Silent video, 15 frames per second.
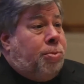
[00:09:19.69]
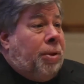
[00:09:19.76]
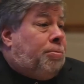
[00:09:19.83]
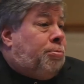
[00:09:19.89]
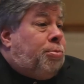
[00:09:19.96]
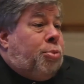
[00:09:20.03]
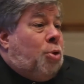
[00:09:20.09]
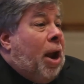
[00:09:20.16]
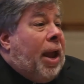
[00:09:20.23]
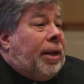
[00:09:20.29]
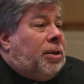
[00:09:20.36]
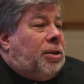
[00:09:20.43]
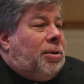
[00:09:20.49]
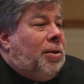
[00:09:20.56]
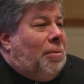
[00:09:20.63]
uh,
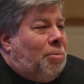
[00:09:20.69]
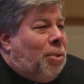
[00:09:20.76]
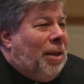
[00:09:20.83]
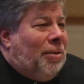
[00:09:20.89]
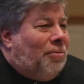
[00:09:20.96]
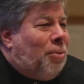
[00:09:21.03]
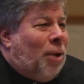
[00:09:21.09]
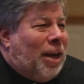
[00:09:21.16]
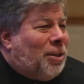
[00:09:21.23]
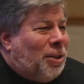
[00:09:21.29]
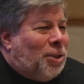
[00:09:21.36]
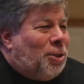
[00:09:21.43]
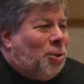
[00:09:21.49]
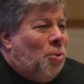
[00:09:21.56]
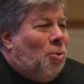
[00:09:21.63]
pranks, playing
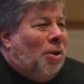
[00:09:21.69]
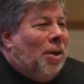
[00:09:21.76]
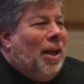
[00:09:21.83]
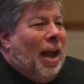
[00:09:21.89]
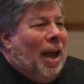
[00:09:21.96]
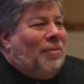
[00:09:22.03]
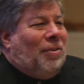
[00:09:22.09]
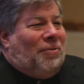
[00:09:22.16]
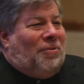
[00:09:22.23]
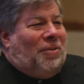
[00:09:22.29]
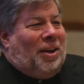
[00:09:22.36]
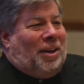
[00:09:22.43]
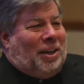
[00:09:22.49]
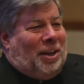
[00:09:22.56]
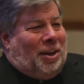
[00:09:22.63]
pranks in school, having
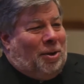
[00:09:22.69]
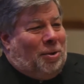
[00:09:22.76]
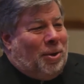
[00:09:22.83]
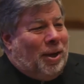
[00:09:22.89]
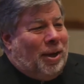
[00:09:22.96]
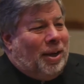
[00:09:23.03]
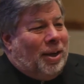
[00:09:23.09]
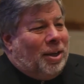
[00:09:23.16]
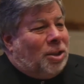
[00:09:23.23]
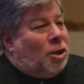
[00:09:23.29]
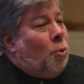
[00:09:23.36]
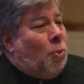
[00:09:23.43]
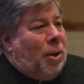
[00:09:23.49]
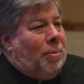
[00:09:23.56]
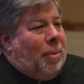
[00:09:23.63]
fun, you know.
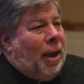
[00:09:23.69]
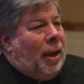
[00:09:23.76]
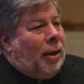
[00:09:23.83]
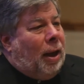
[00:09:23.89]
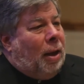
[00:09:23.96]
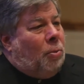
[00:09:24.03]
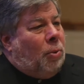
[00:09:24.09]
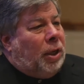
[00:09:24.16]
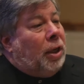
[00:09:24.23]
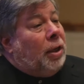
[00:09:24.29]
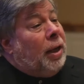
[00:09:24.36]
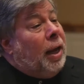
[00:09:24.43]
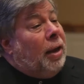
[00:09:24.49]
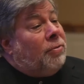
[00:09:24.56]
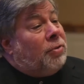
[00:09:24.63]
So we met, and we
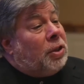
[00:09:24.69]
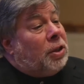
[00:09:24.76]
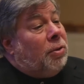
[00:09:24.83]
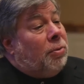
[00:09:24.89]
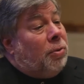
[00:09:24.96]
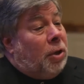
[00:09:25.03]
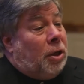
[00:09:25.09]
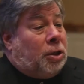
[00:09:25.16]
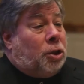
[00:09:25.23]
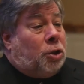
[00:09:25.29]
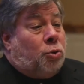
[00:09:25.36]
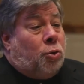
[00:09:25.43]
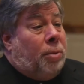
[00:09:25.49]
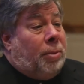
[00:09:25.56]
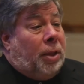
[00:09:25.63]
didn't have
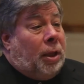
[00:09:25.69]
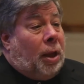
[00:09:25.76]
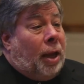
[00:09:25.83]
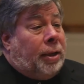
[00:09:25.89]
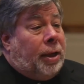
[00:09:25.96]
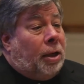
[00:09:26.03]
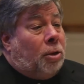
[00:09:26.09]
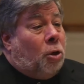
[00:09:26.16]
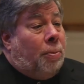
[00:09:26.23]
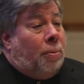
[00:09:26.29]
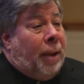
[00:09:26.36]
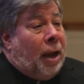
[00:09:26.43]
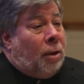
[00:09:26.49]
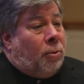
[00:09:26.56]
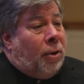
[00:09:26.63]
extremely identical
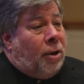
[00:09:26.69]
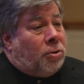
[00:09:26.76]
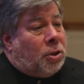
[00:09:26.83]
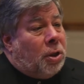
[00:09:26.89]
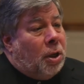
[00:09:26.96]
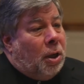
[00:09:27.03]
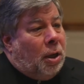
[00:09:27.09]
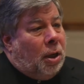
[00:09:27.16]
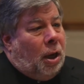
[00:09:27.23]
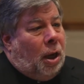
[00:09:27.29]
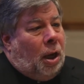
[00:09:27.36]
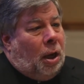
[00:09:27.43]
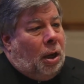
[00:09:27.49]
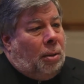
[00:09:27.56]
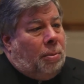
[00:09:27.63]
backgrounds,
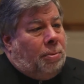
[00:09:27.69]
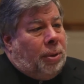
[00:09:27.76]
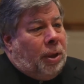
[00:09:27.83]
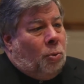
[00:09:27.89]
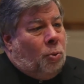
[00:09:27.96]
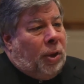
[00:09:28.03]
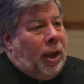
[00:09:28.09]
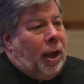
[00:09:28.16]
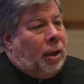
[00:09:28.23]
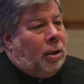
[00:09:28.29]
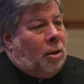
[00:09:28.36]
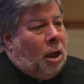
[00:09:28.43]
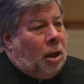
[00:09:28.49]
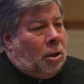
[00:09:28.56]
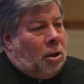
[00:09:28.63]
um, but we had a
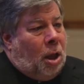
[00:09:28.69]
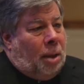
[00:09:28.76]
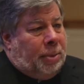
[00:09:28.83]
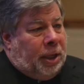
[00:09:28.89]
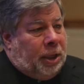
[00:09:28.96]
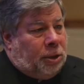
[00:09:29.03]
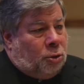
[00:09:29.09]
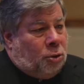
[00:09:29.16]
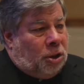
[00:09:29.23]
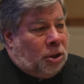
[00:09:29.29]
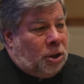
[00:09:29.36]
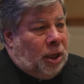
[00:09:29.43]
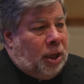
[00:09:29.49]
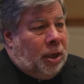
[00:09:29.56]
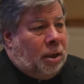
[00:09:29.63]
lot of common
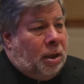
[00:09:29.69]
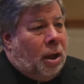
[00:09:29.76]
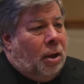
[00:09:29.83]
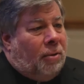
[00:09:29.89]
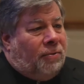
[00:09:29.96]
interests in